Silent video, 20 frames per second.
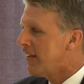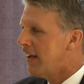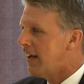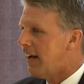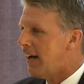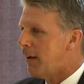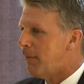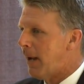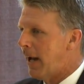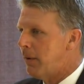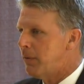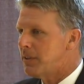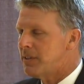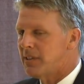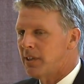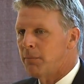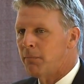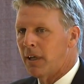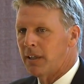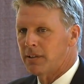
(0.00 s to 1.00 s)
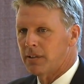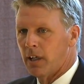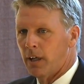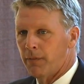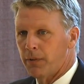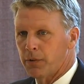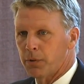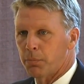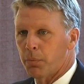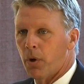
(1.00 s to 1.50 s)
I would see
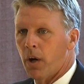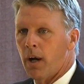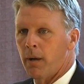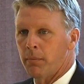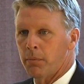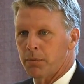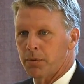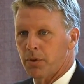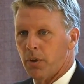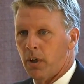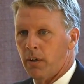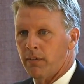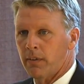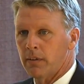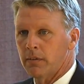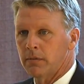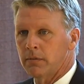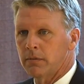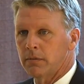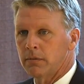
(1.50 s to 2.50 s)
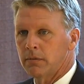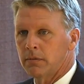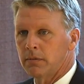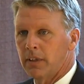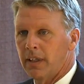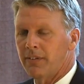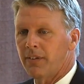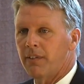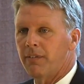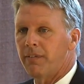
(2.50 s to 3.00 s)
myself as a problem solver,
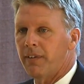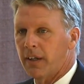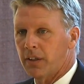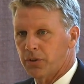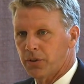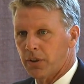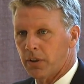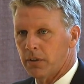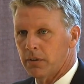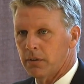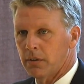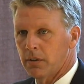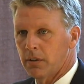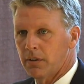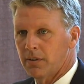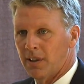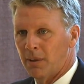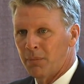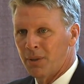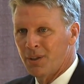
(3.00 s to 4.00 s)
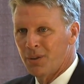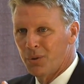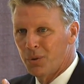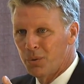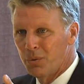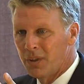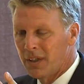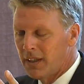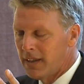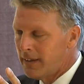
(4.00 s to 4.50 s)
as a fixer, someone
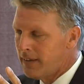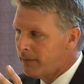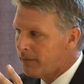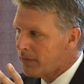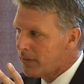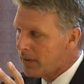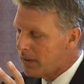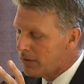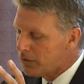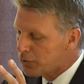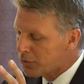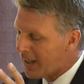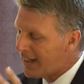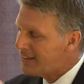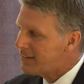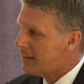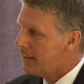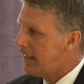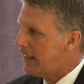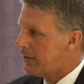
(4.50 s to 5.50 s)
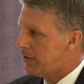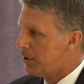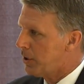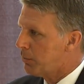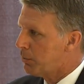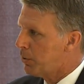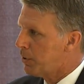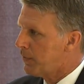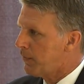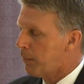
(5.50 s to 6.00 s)
who tries to get to the
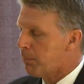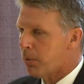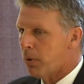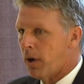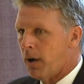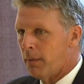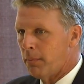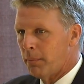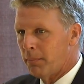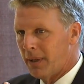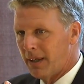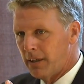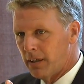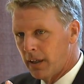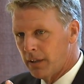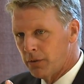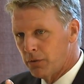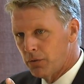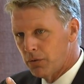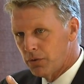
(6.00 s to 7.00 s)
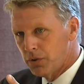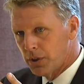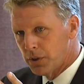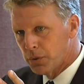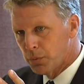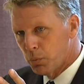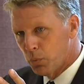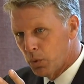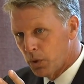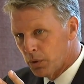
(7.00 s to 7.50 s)
root of a problem and then
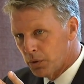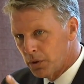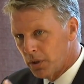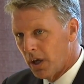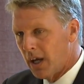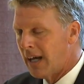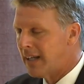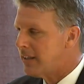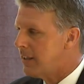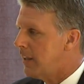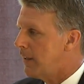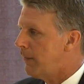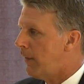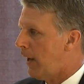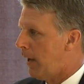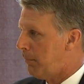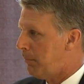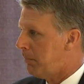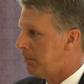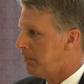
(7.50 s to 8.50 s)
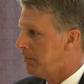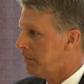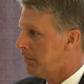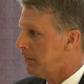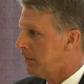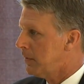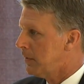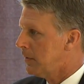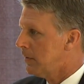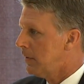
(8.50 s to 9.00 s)
just will not give up
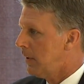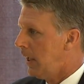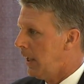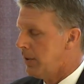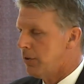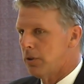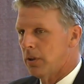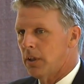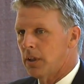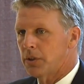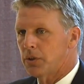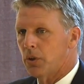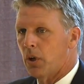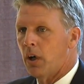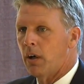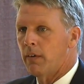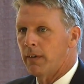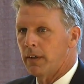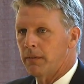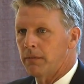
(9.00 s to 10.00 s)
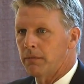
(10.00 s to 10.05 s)
until I solve it.